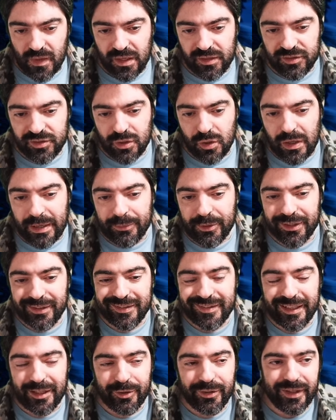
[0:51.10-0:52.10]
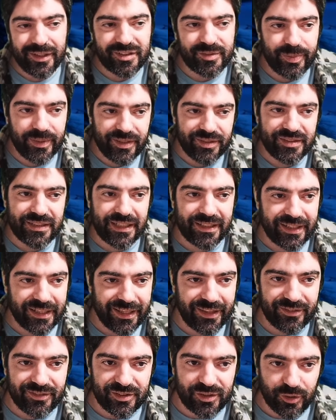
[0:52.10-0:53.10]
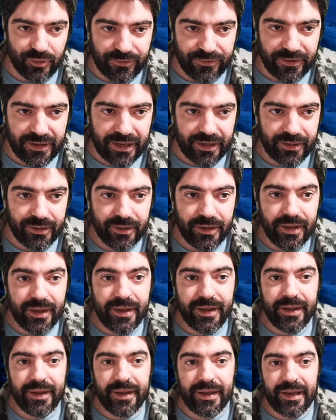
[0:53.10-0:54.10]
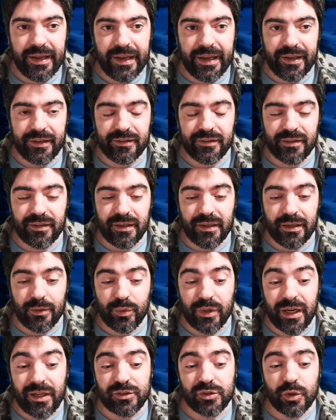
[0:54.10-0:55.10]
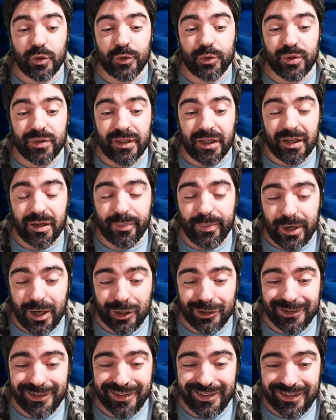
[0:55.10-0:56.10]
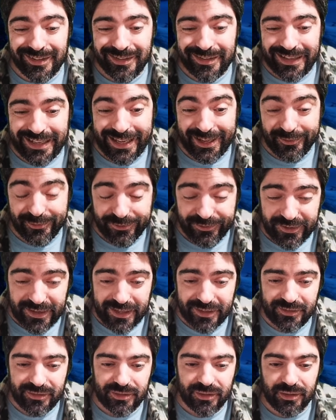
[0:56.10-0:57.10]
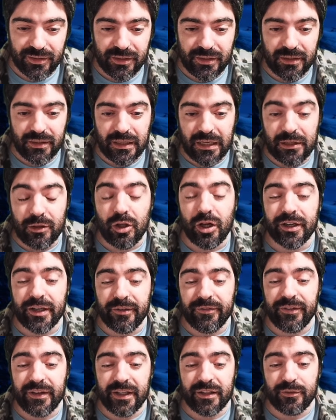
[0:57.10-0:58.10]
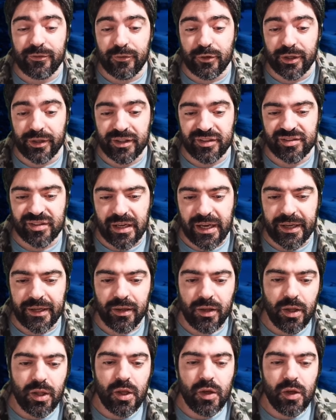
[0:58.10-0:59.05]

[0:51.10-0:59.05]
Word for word: So I'm going to tell the experience that I had so far, and we're also going to talk about the event, the unlock event for this guy.